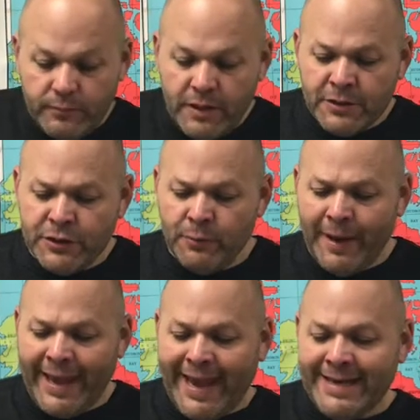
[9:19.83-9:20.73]
So by
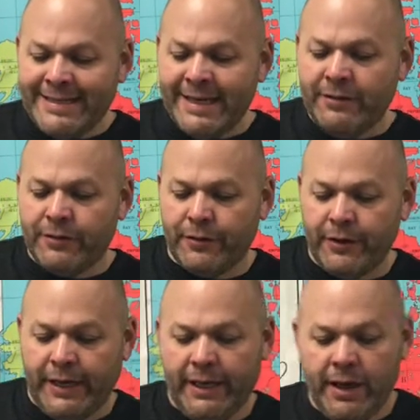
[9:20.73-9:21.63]

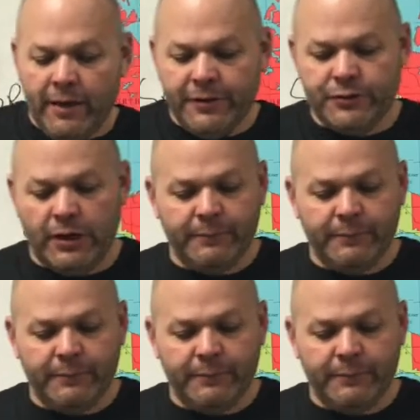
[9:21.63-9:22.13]
1830, the drug